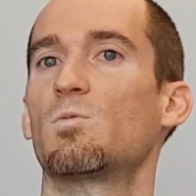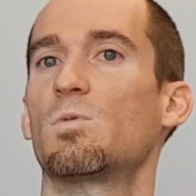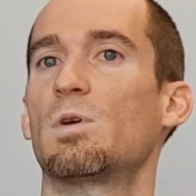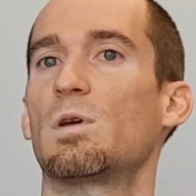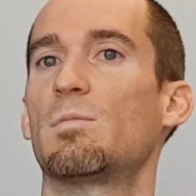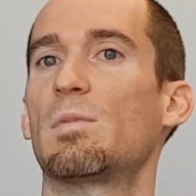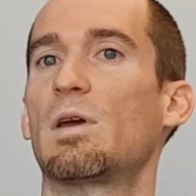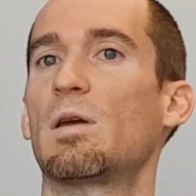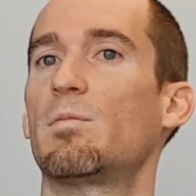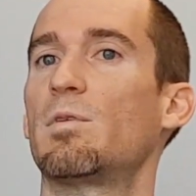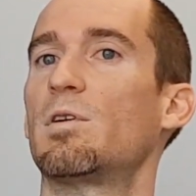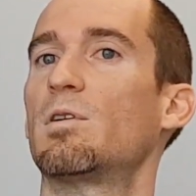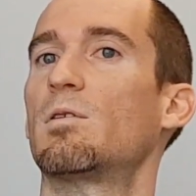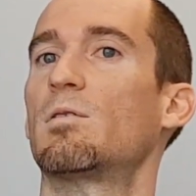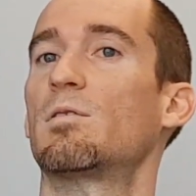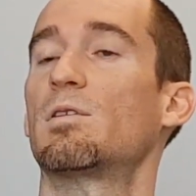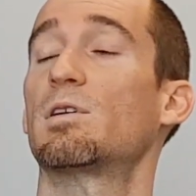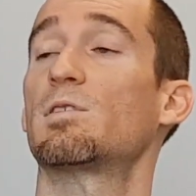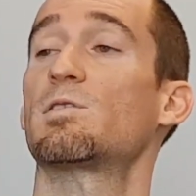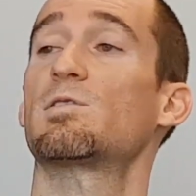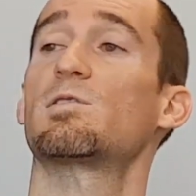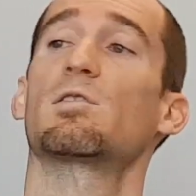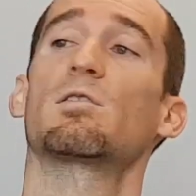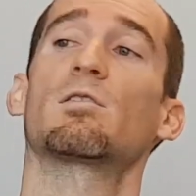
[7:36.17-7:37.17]
we maybe don't
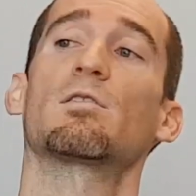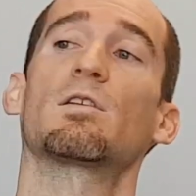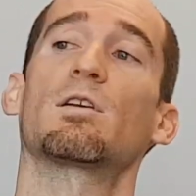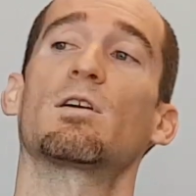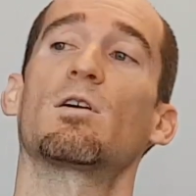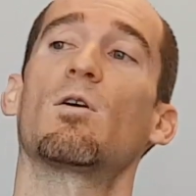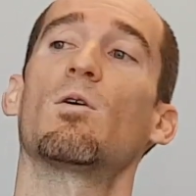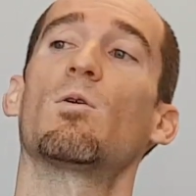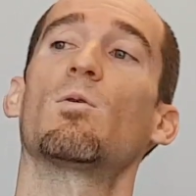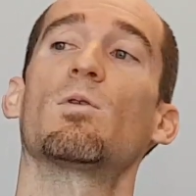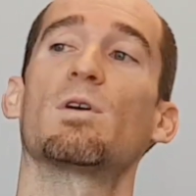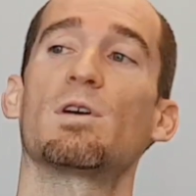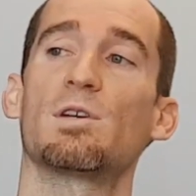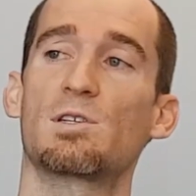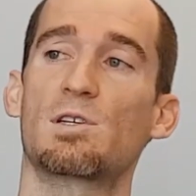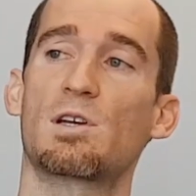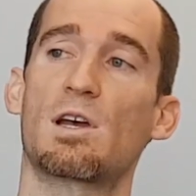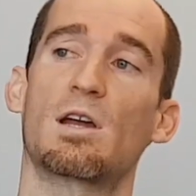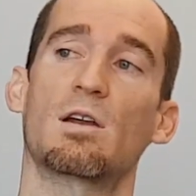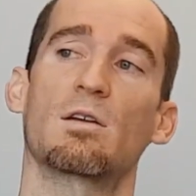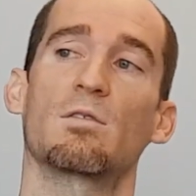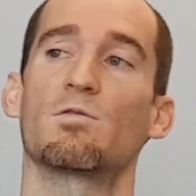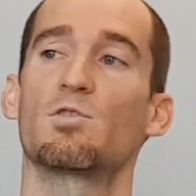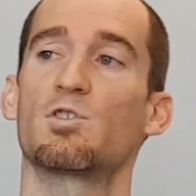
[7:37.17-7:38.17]
necessarily always
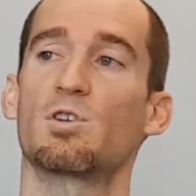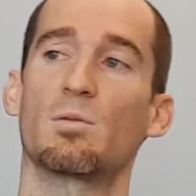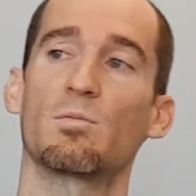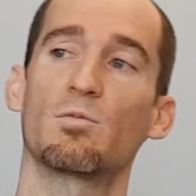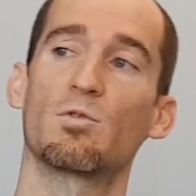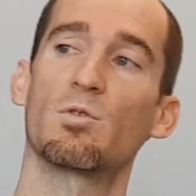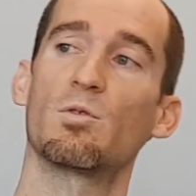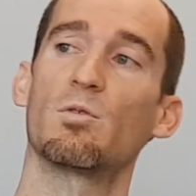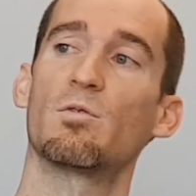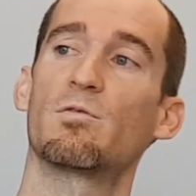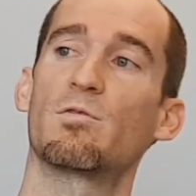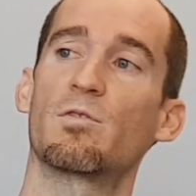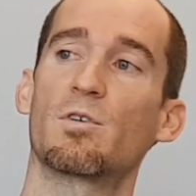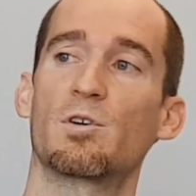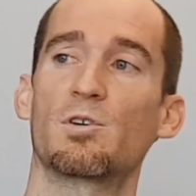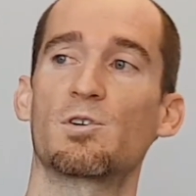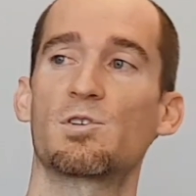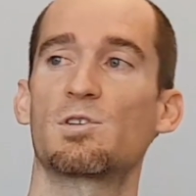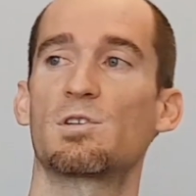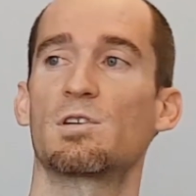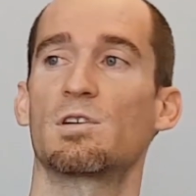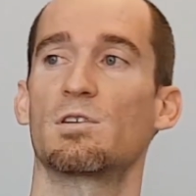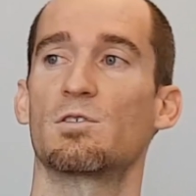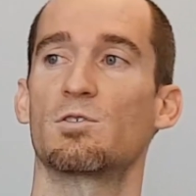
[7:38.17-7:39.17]
kind of jump to
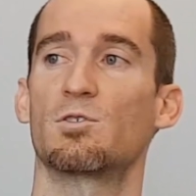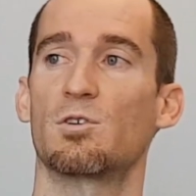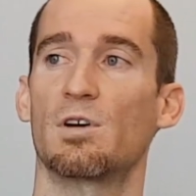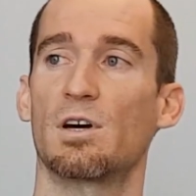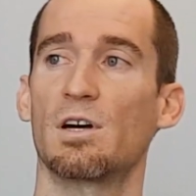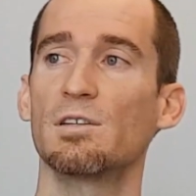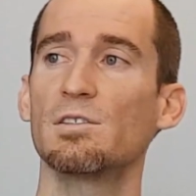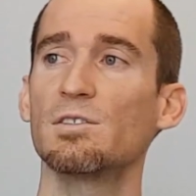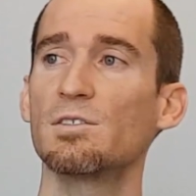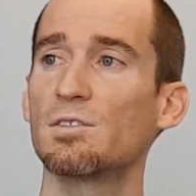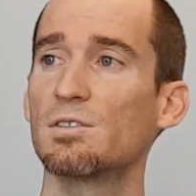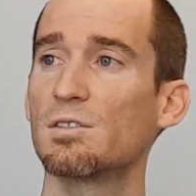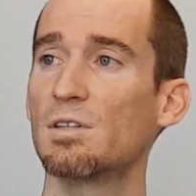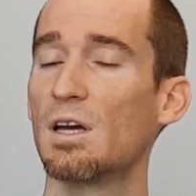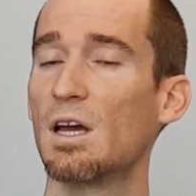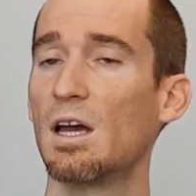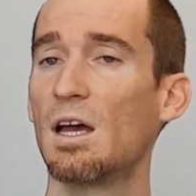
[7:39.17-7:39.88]
first and address,